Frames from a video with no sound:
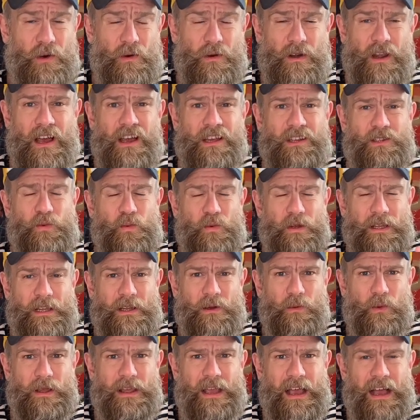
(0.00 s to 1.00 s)
Last
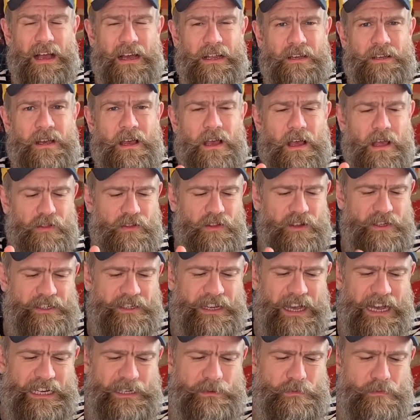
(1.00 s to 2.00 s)
week we had the
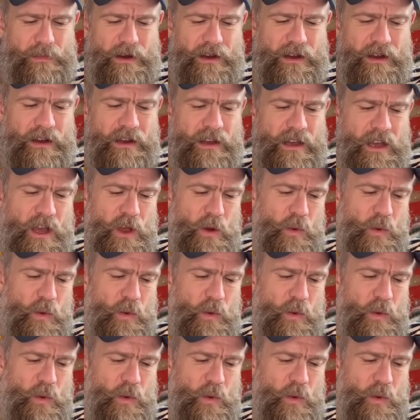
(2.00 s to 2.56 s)
Dadma,